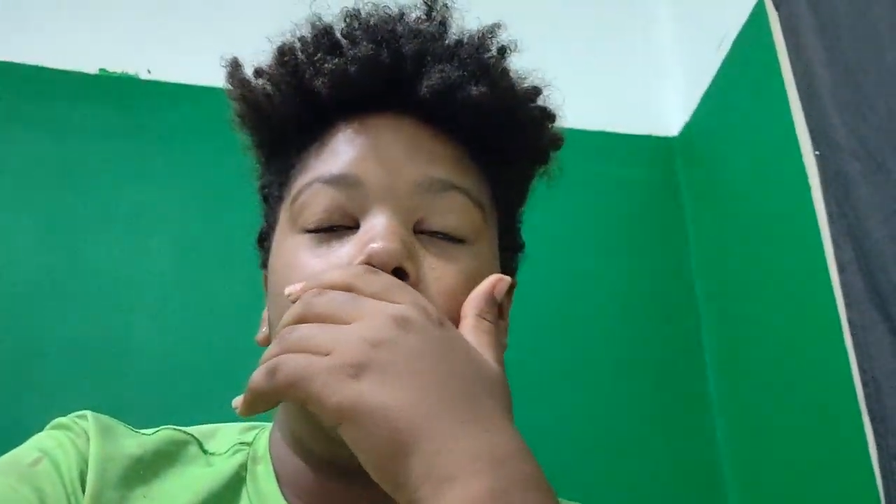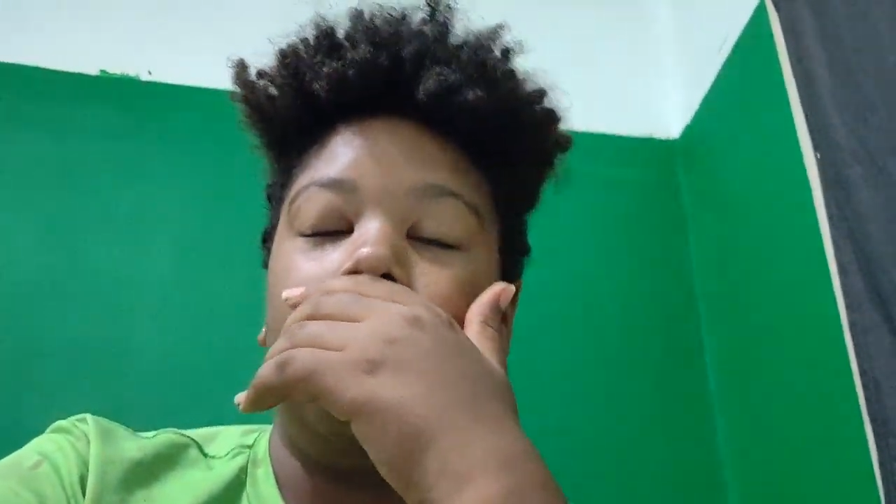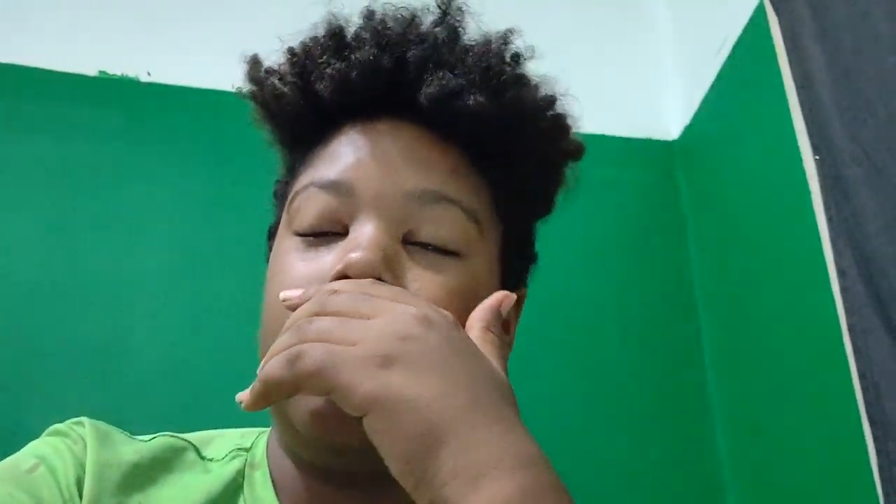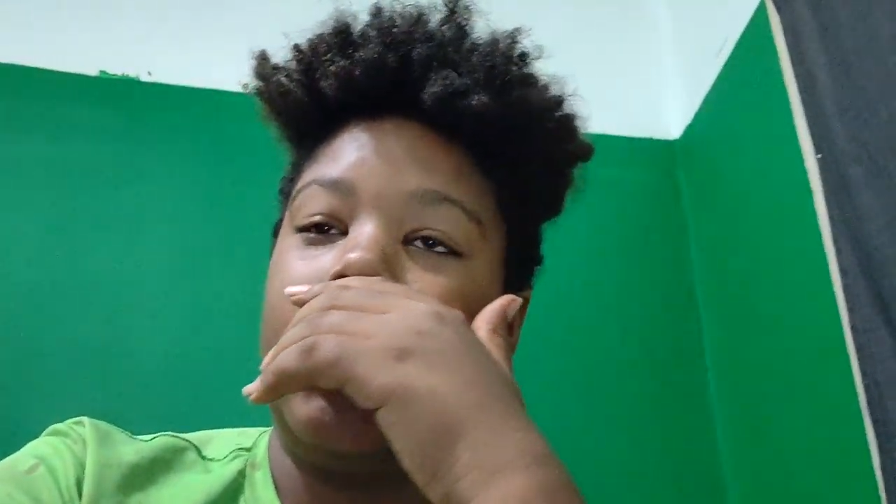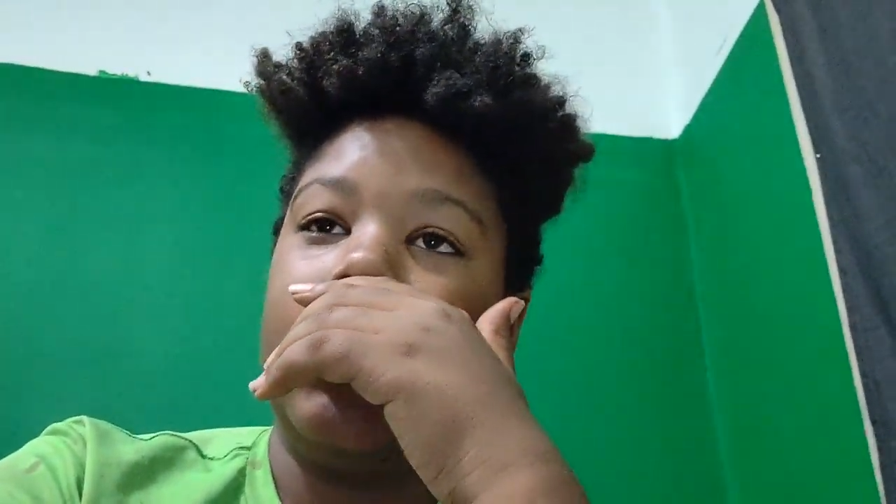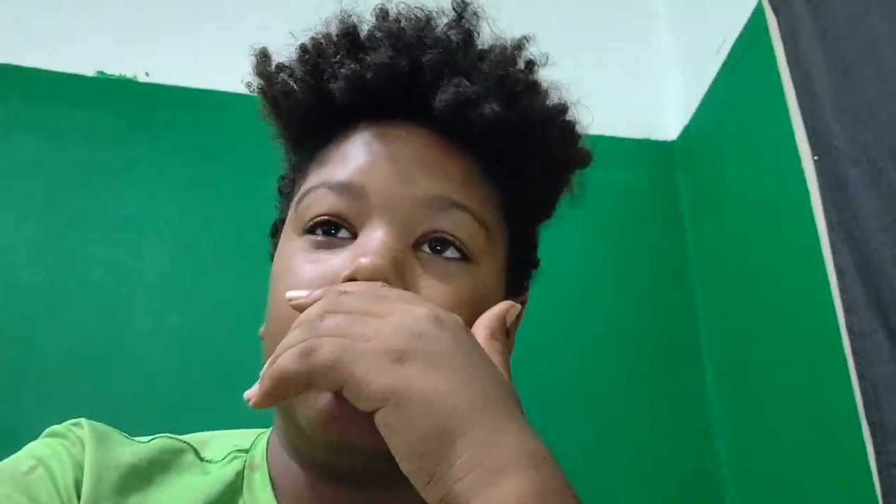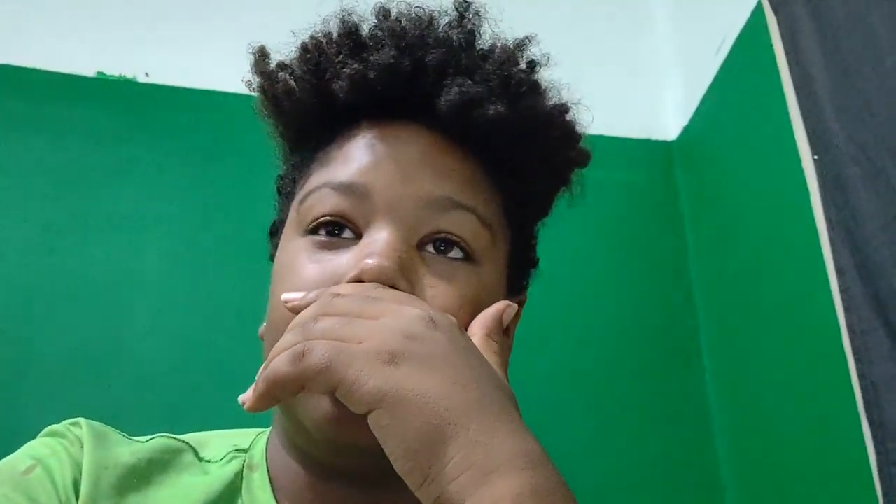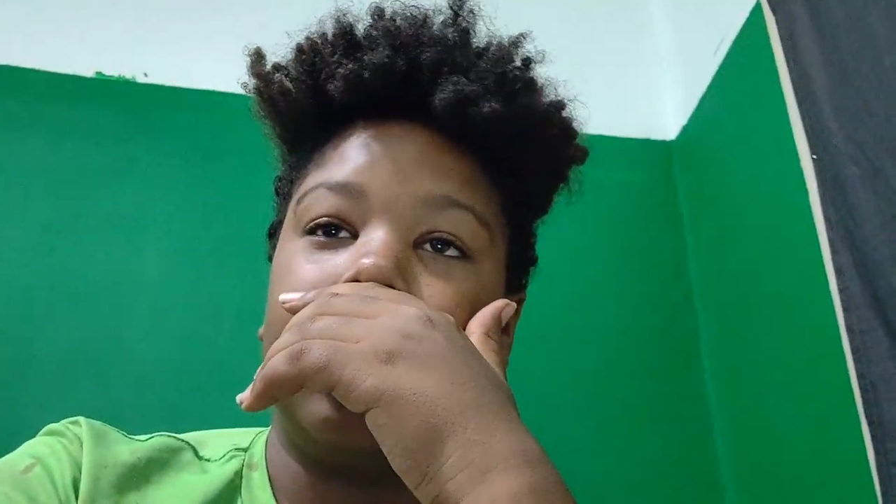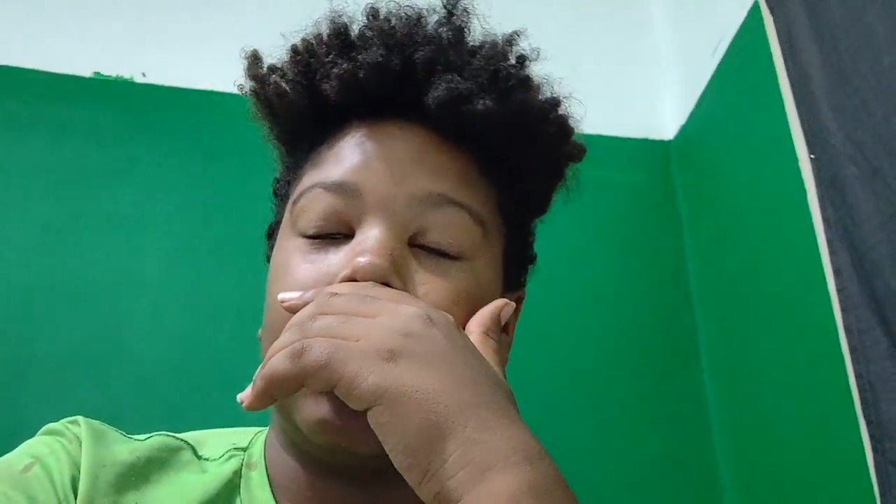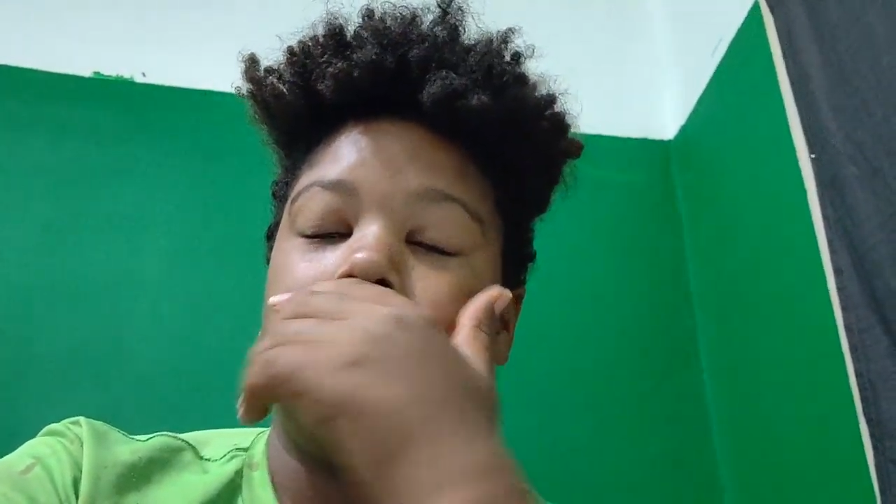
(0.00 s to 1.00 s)
I'm like,
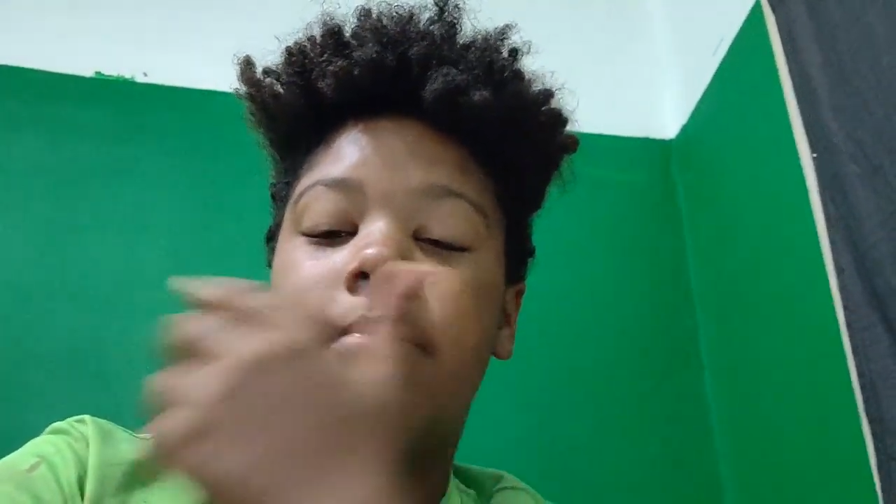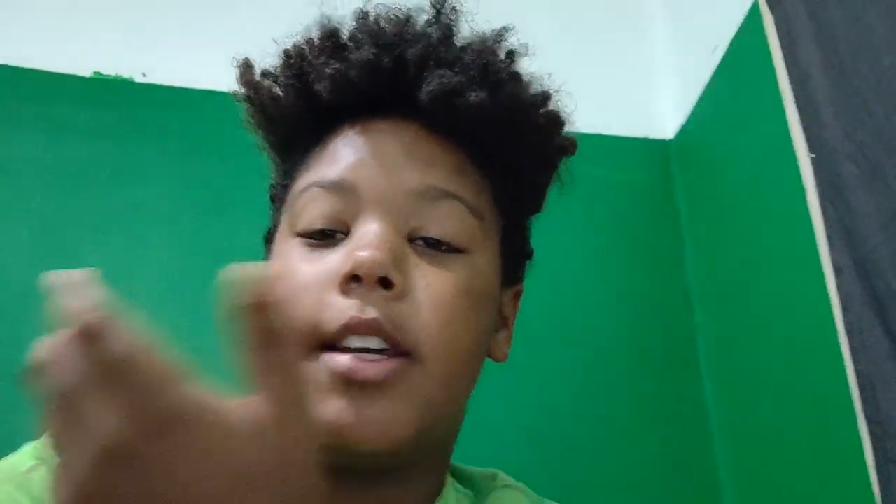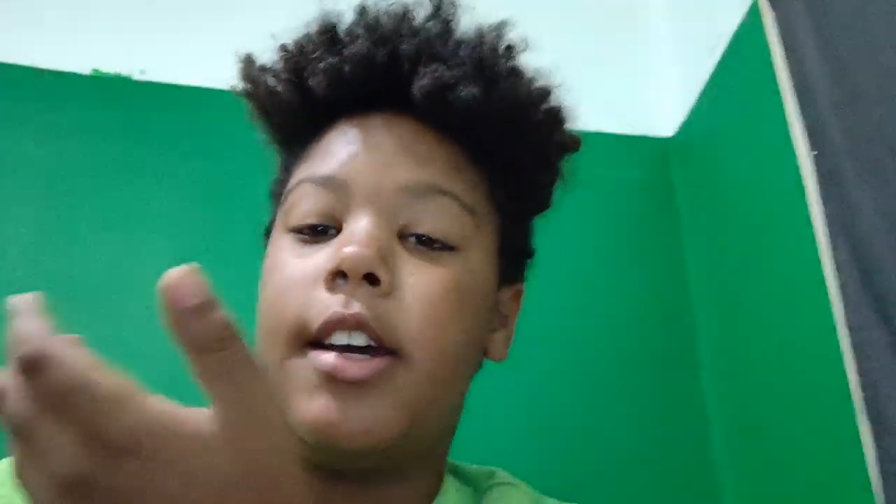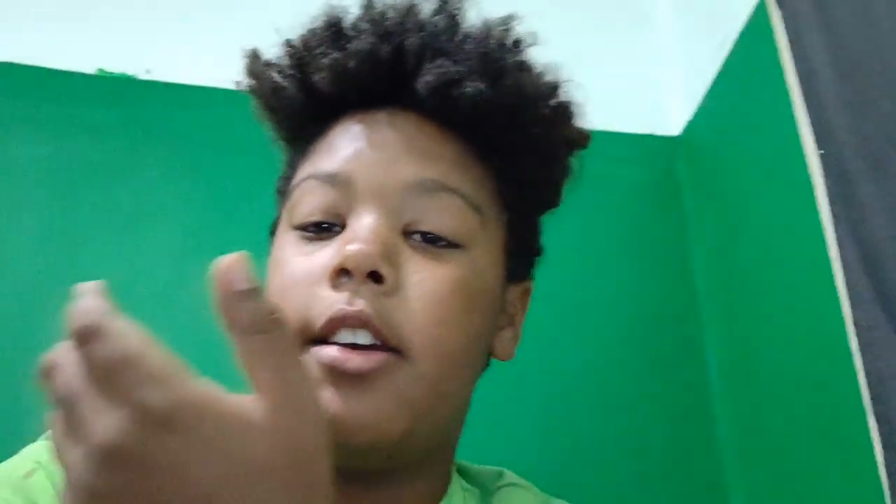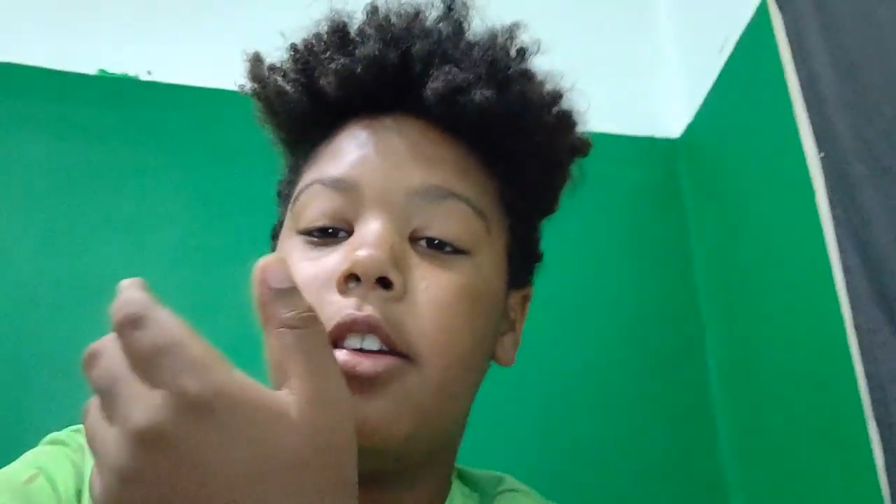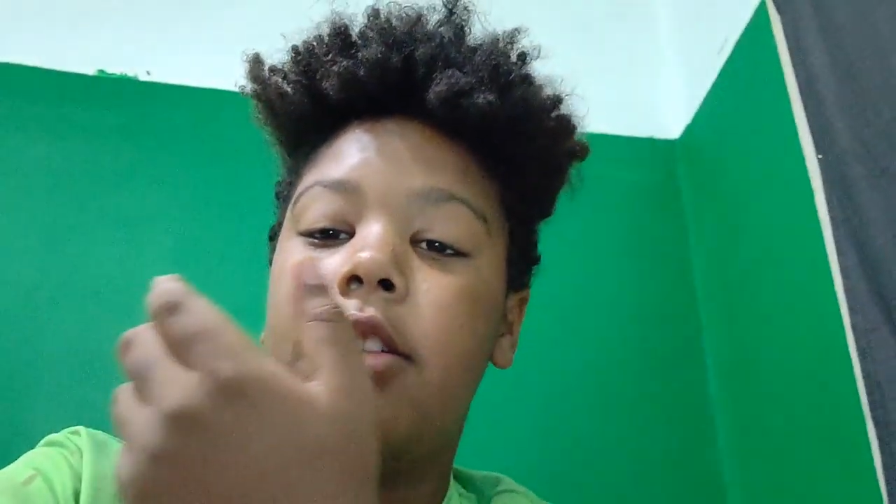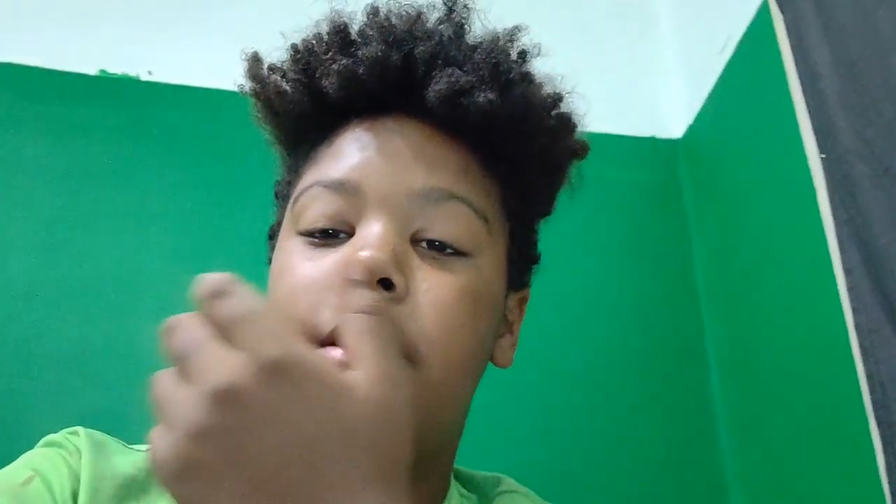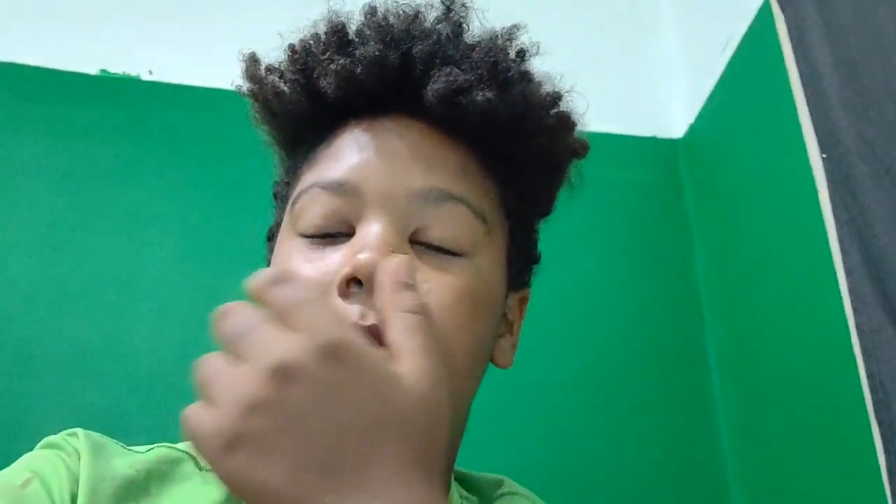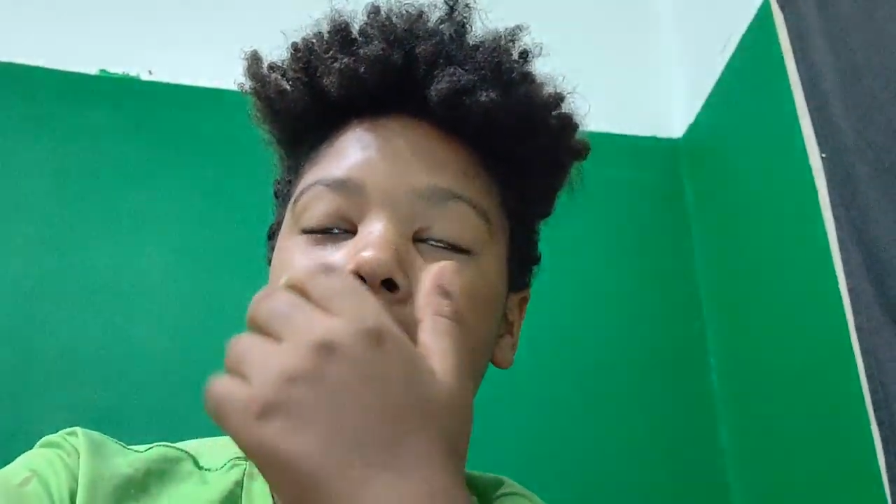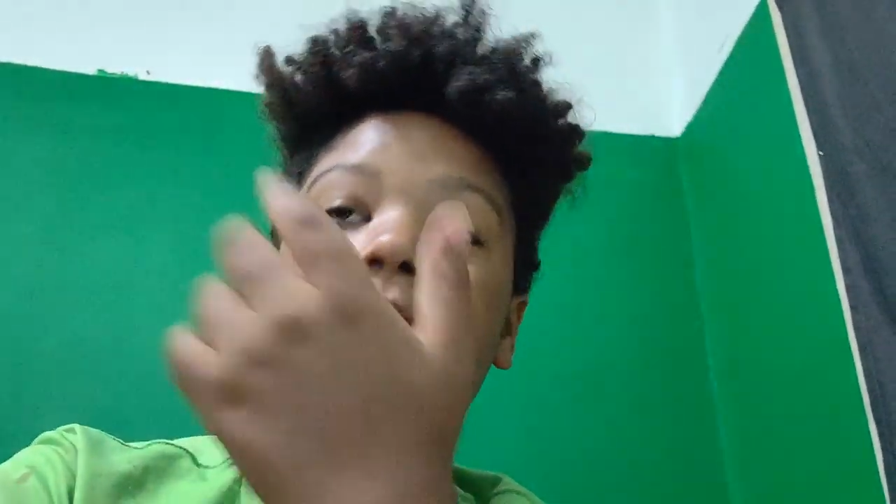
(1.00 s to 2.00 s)
I'm tired
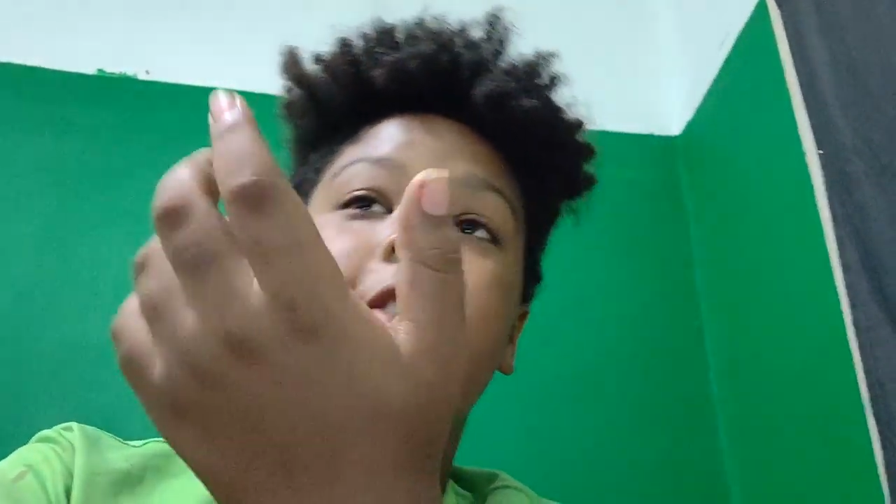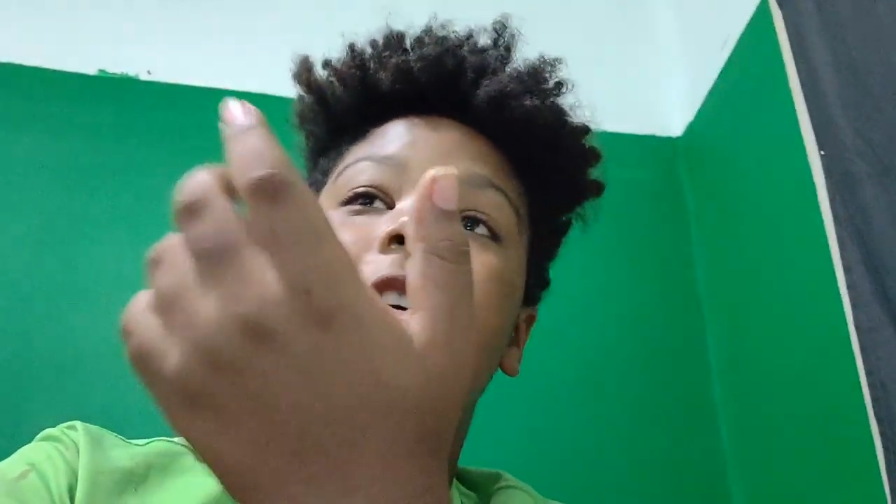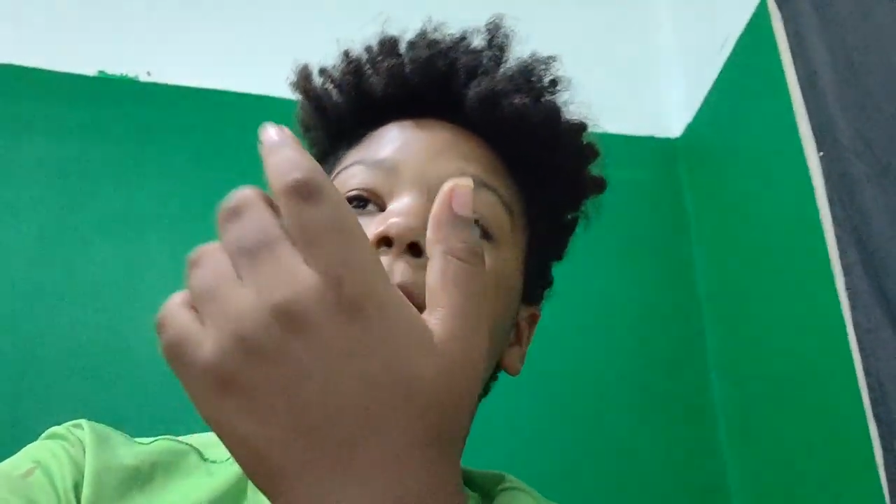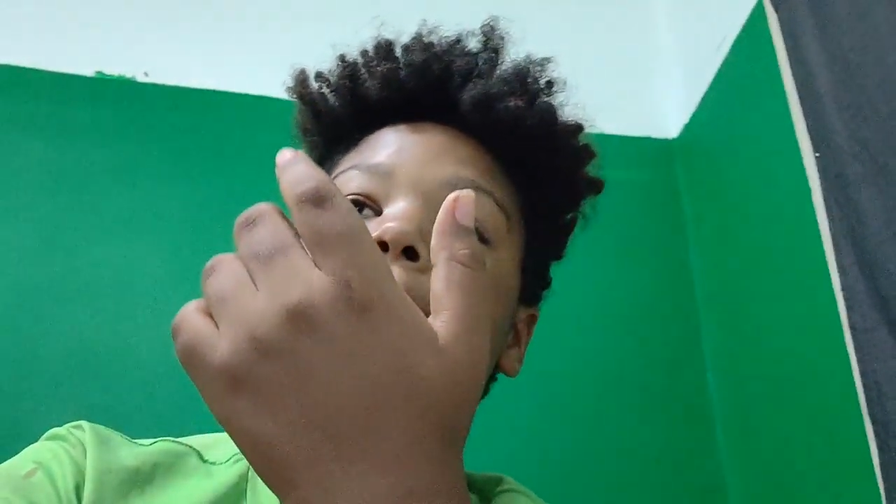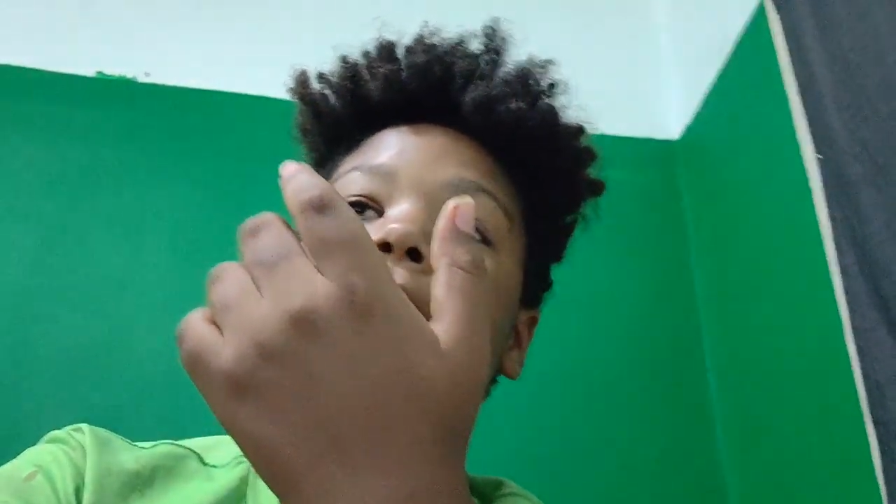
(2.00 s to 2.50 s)
and I'm trying to go to